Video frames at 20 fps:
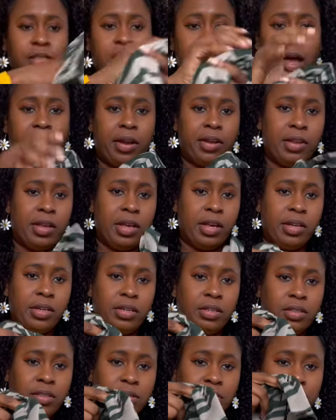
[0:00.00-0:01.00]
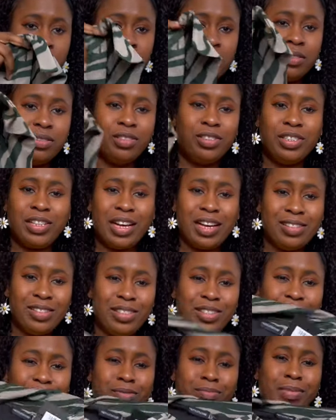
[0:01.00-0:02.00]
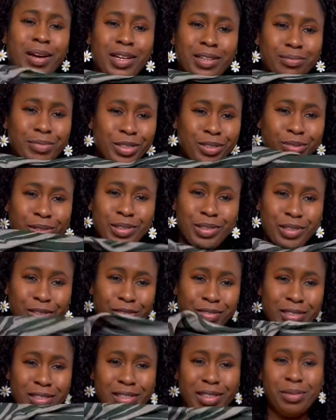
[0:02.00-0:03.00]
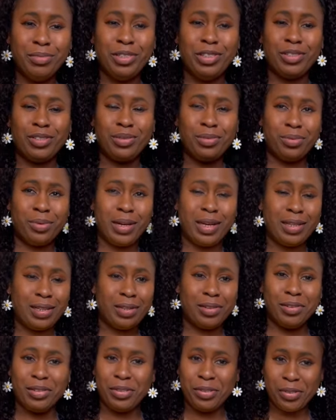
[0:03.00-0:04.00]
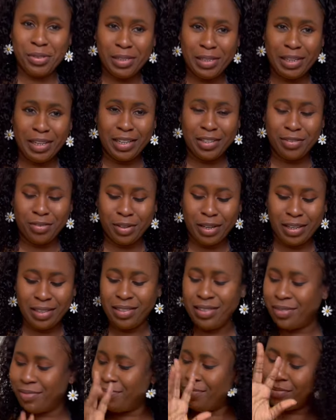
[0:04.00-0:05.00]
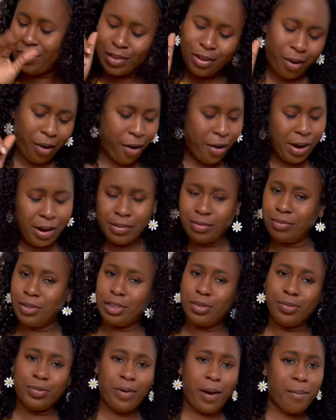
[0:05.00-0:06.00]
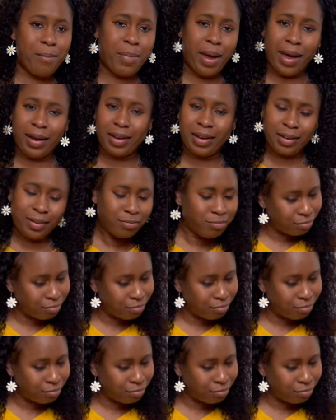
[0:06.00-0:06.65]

and then do you guys even mind me doing all of this? Let me just wait and show you guys, right? All right, I'll be right back.